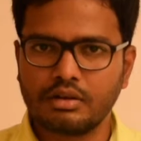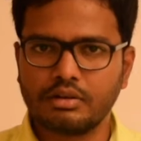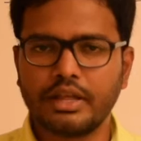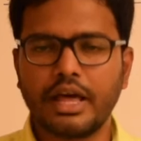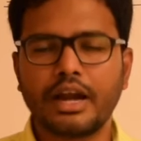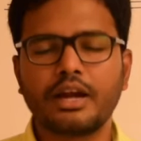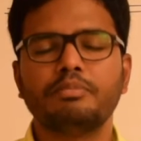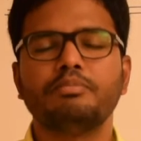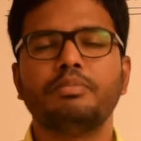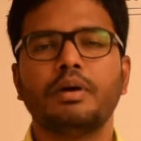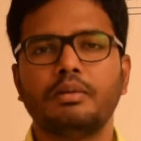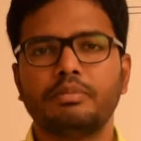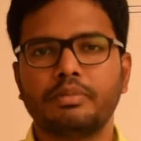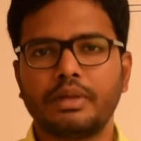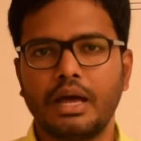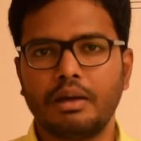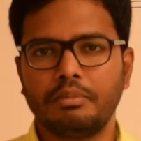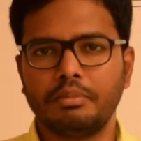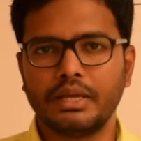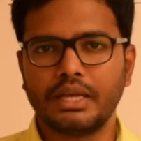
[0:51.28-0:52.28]
direct pulp
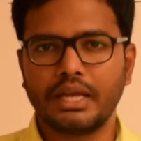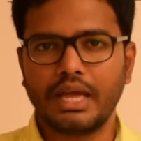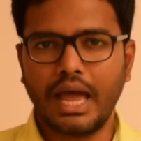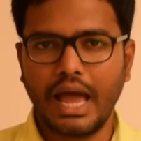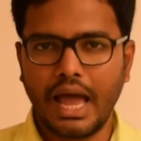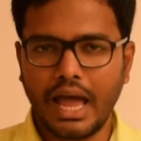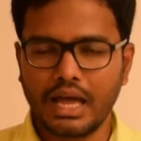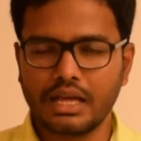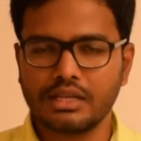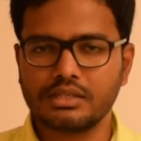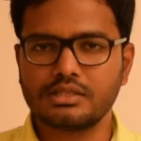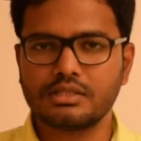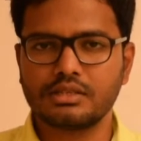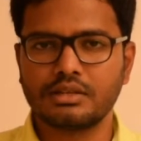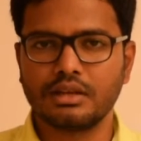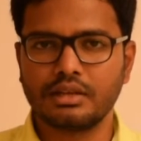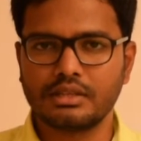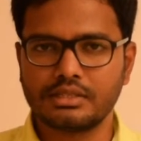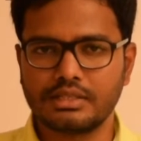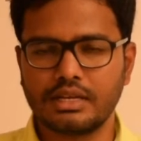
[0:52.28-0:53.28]
capping as
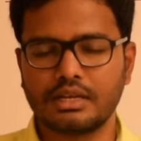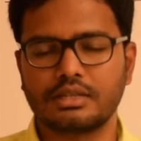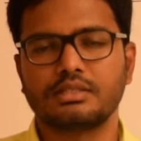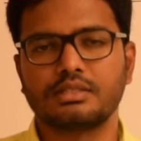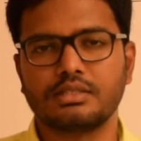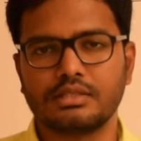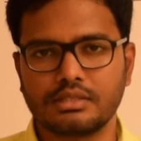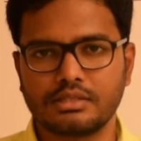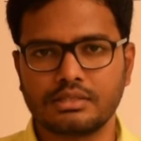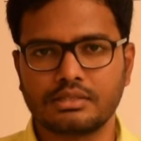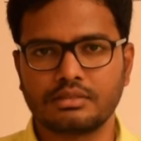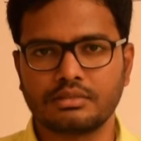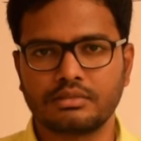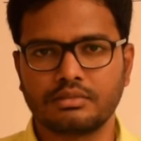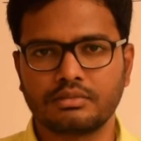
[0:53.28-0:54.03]
success